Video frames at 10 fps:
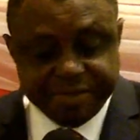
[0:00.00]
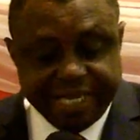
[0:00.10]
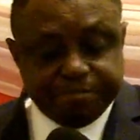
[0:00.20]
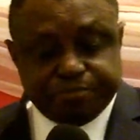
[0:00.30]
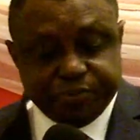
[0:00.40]

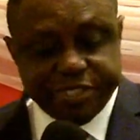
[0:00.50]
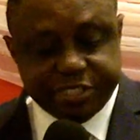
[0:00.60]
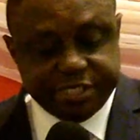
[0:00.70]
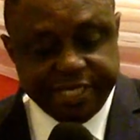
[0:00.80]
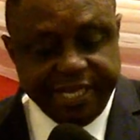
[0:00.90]
and
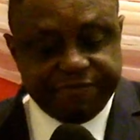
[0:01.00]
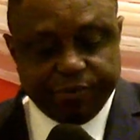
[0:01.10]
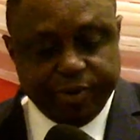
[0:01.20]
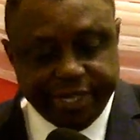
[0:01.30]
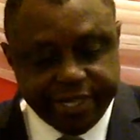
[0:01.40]
preached
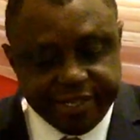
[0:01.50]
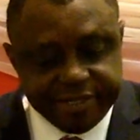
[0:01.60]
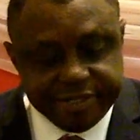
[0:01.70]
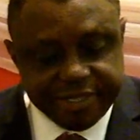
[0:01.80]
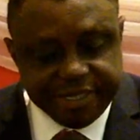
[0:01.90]
everywhere.
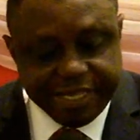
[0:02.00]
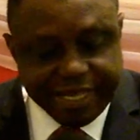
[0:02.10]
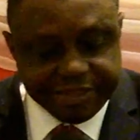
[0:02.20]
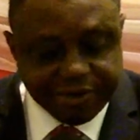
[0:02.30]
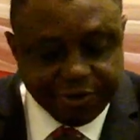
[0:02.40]

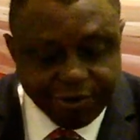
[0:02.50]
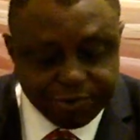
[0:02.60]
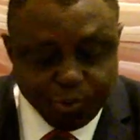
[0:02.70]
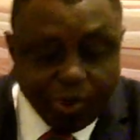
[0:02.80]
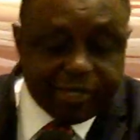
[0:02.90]
And the
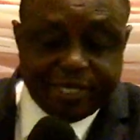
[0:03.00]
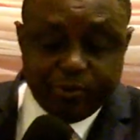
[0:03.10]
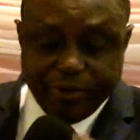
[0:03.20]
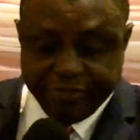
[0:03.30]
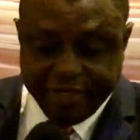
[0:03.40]
Lord
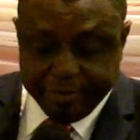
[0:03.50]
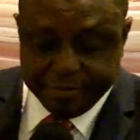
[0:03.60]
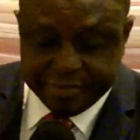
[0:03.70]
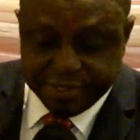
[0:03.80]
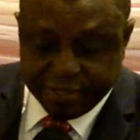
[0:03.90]
walking with them,
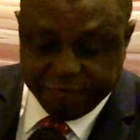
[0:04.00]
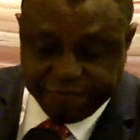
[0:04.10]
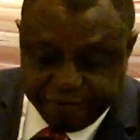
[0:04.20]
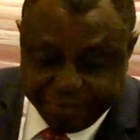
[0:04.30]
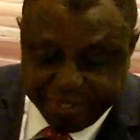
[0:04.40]

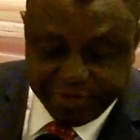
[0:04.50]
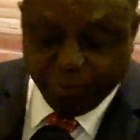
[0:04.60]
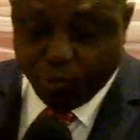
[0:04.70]
confirming the